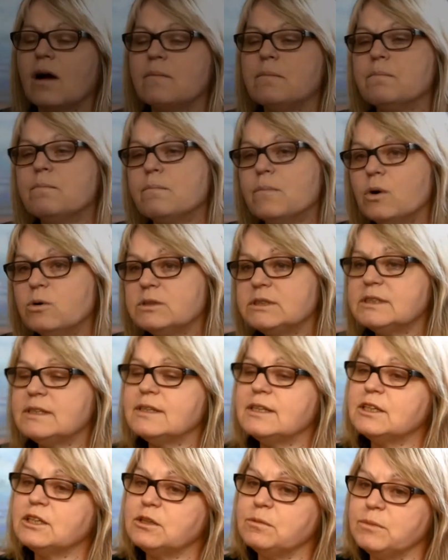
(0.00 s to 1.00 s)
Most of
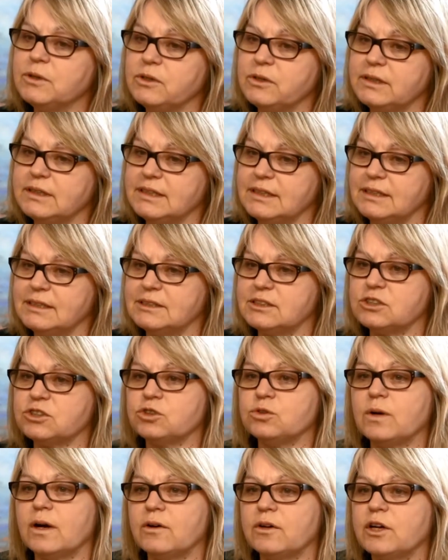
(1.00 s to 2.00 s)
the communities
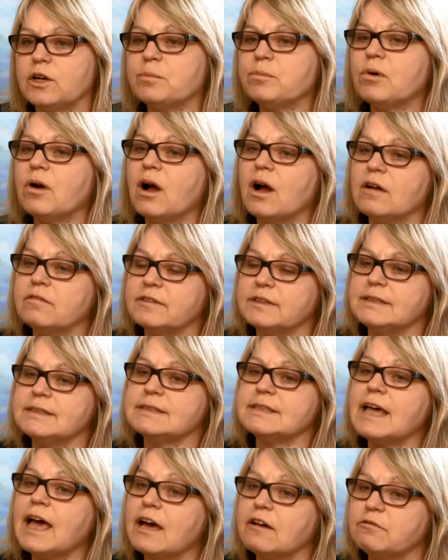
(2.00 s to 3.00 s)
throughout our
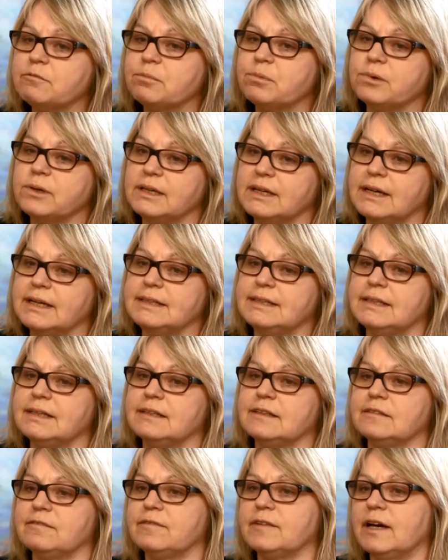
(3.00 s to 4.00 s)
province have
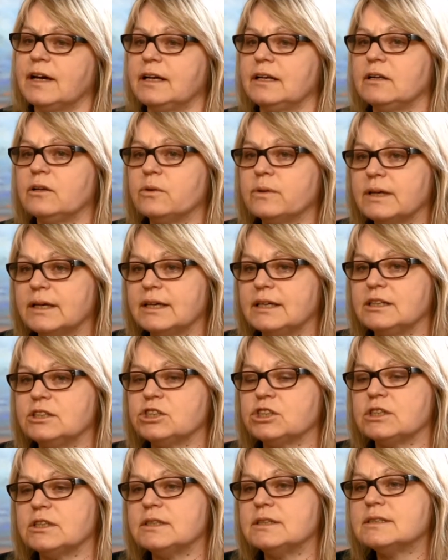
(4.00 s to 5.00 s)
pre-identified
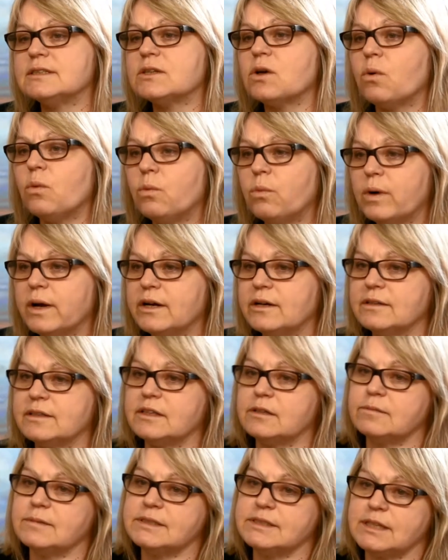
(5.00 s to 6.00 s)
locations where
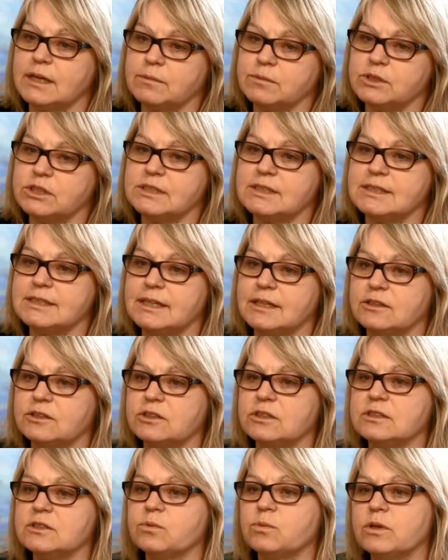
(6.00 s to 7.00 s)
their reception
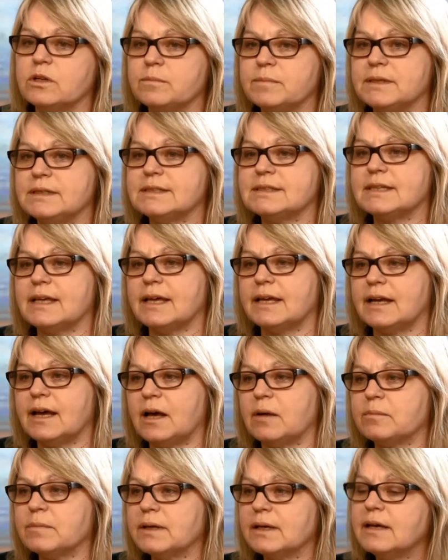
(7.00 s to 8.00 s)
centers will be set
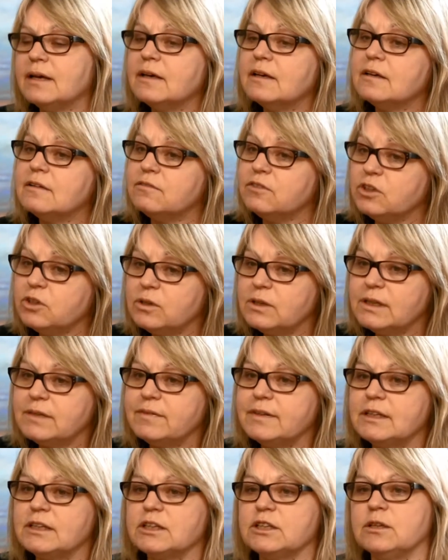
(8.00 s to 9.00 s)
up. You live
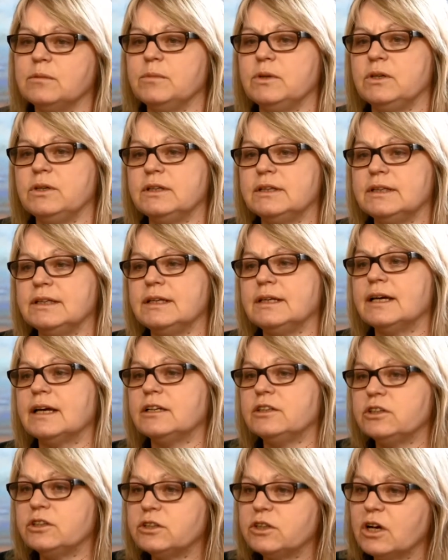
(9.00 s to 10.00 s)
in a community
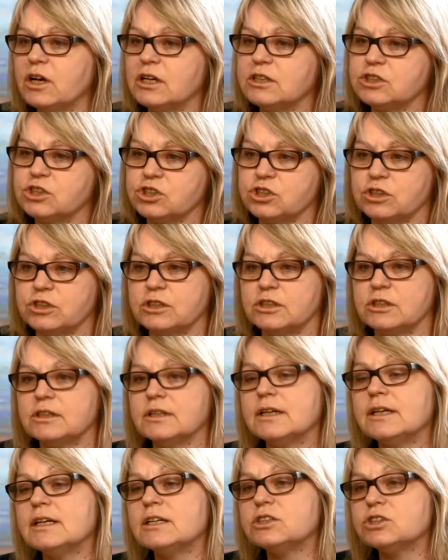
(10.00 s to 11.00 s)
and you're not sure,
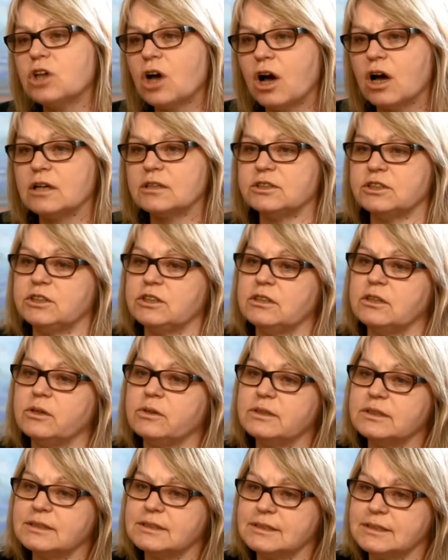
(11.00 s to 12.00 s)
talk to your
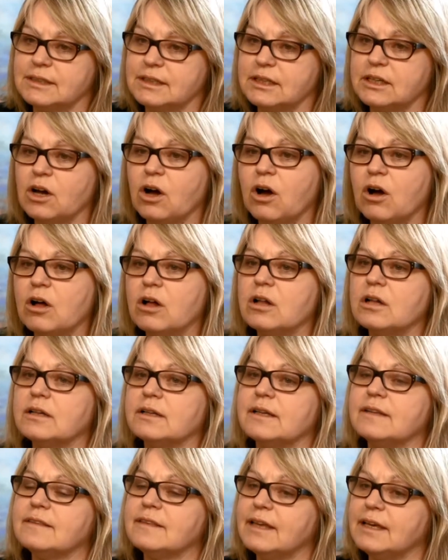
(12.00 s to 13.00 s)
local city hall.
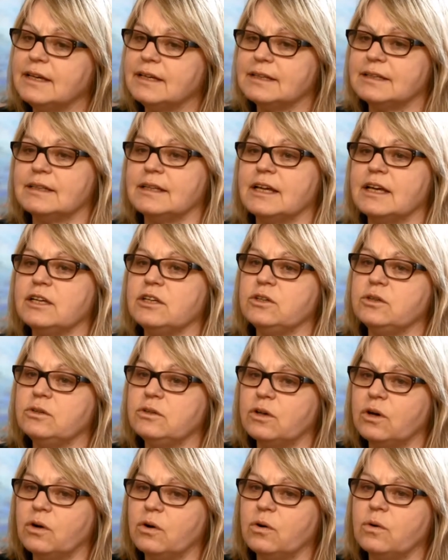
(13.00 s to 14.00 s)
They can let you
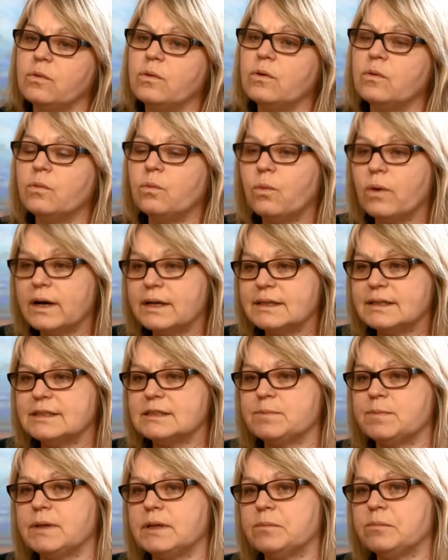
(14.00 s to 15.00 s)
know what
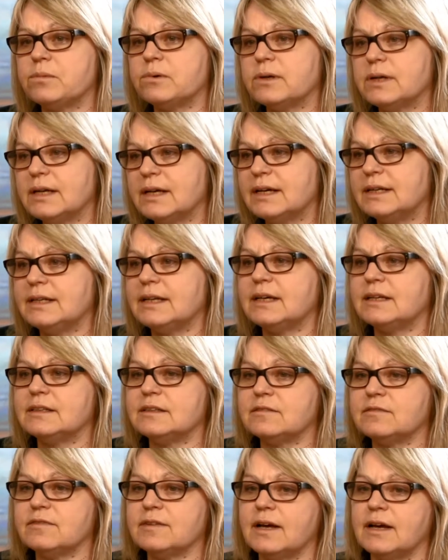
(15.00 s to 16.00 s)
has been
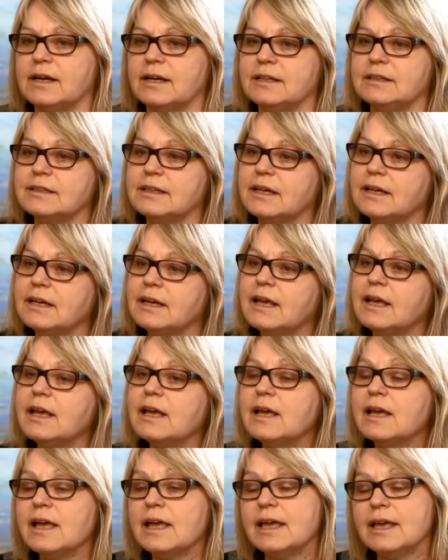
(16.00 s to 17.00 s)
pre-identified.
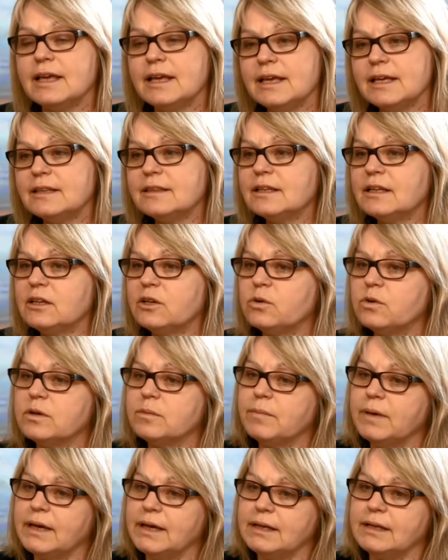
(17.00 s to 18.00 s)
In the Lower
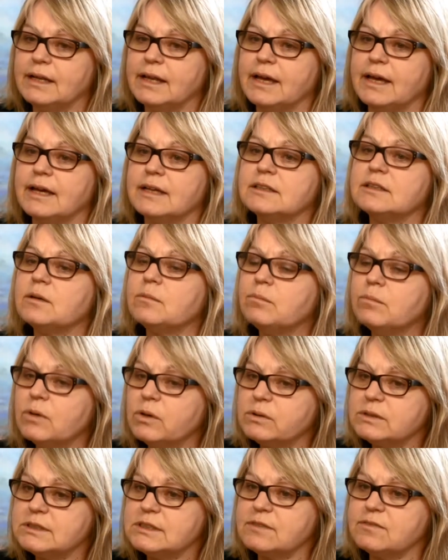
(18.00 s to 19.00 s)
Mainland,
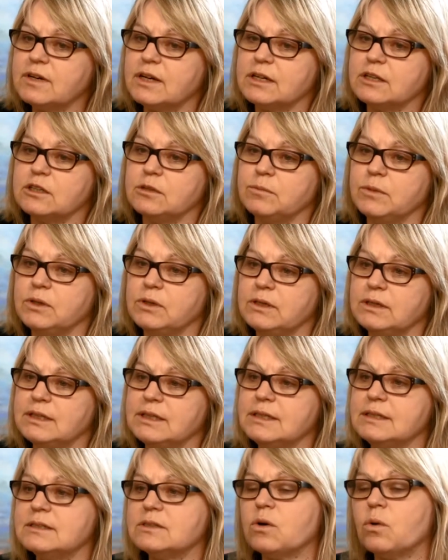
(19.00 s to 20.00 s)
most of our
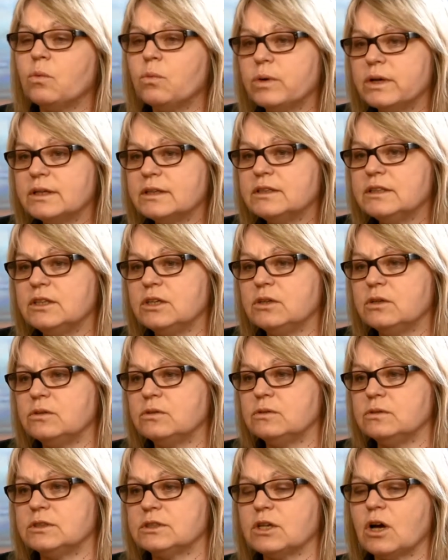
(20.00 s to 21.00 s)
communities will
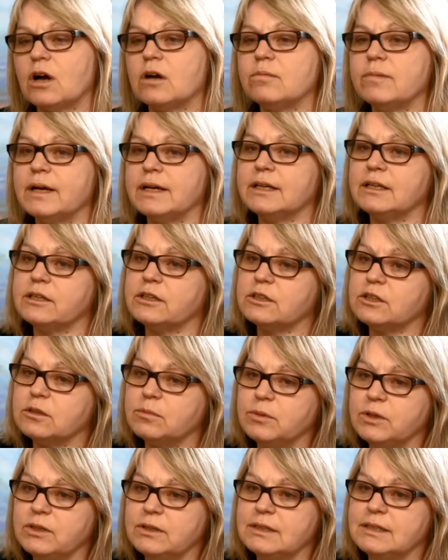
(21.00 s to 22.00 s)
use our regular
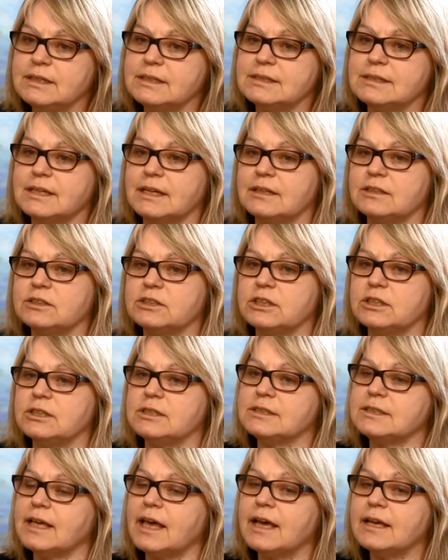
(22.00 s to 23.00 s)
community
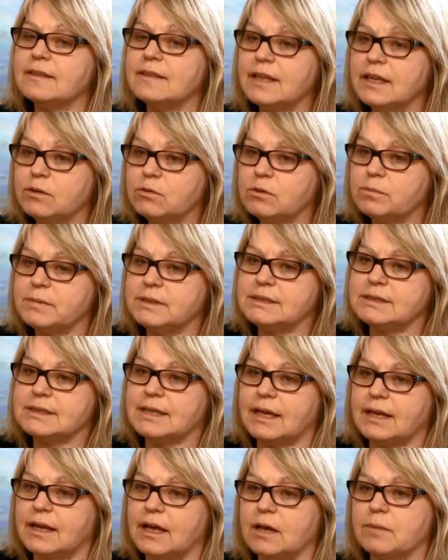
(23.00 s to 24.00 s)
centers and they will be
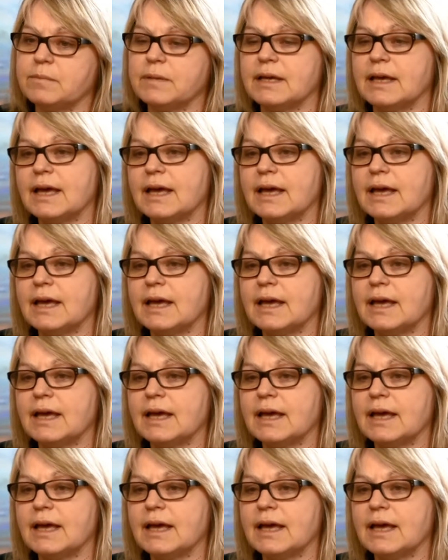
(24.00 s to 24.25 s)
set up